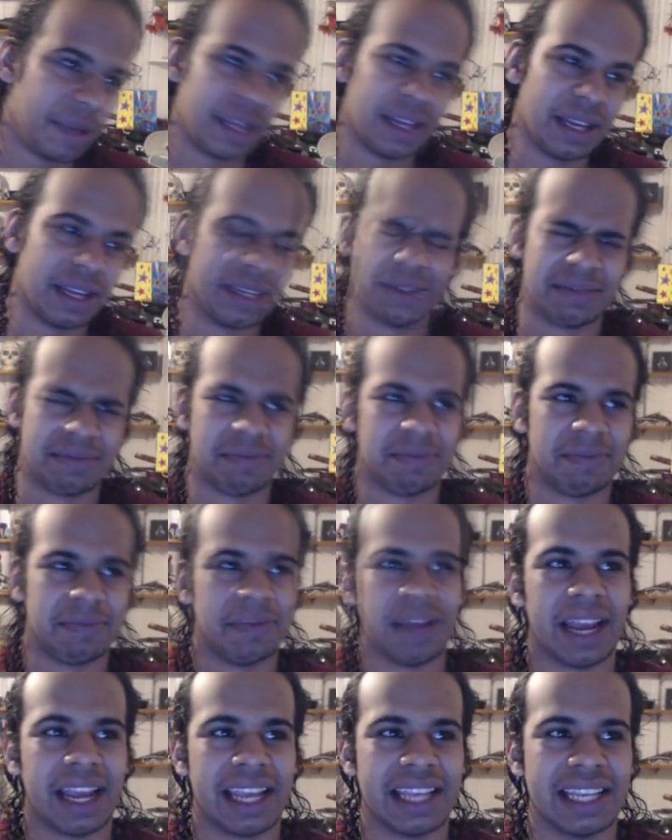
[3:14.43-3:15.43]
because
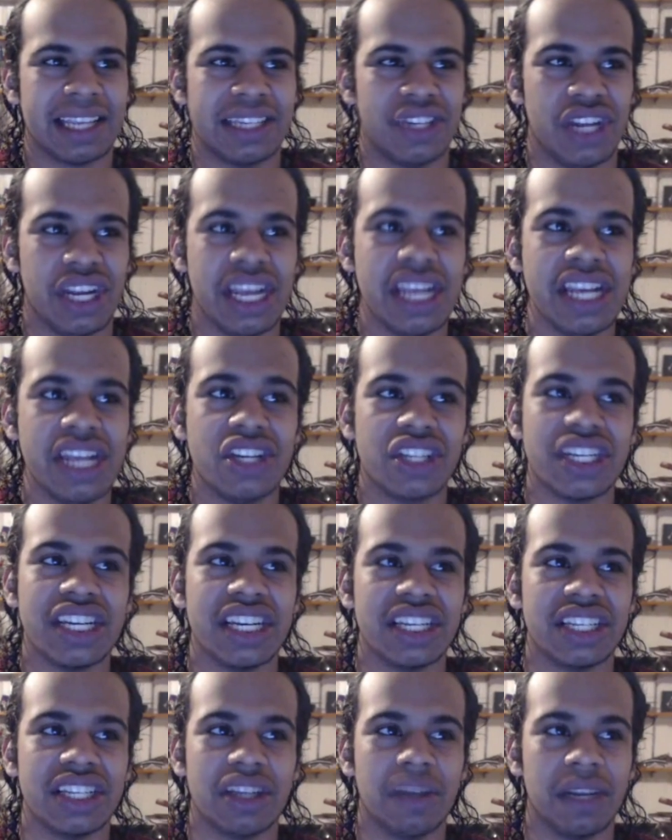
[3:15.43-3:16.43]
I guess he
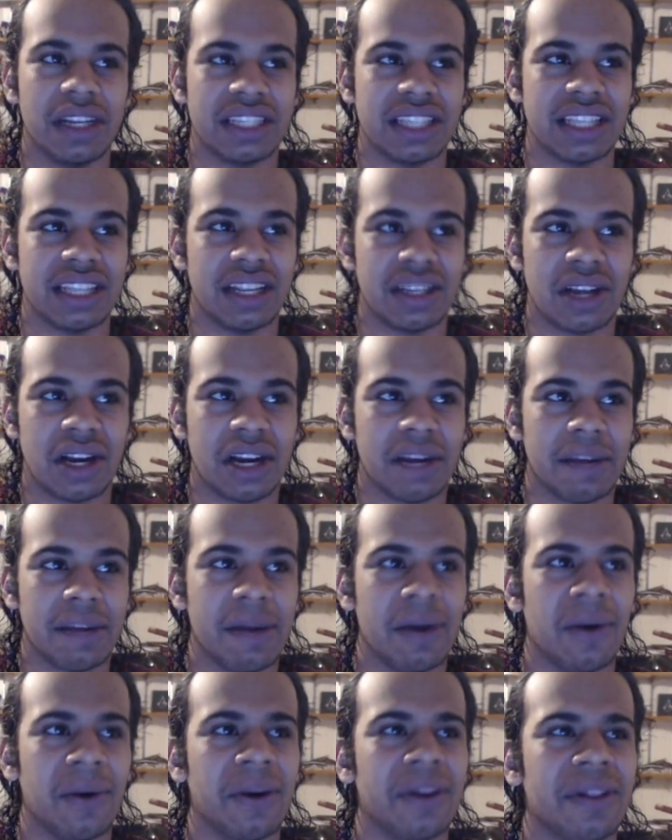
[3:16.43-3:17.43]
just needed someone to
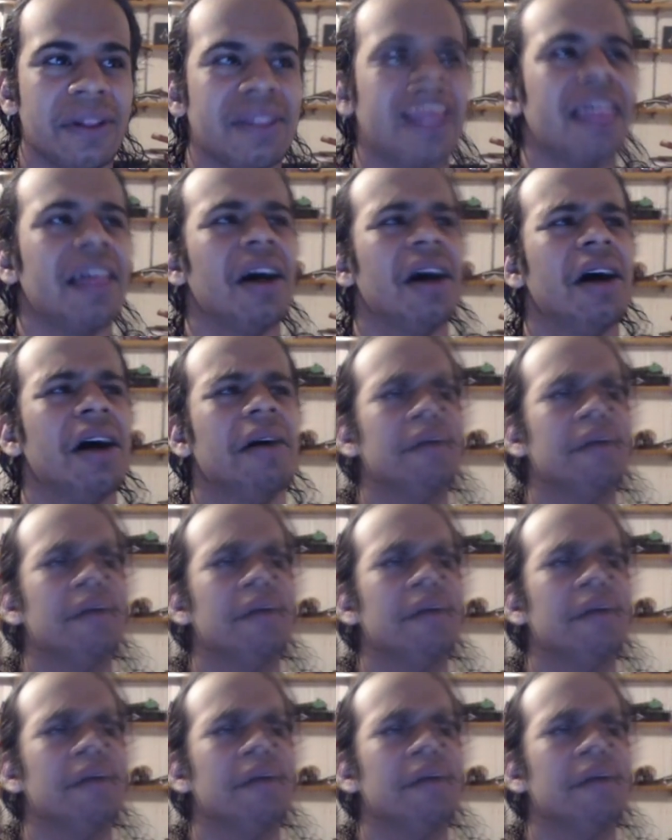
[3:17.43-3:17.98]
talk about, or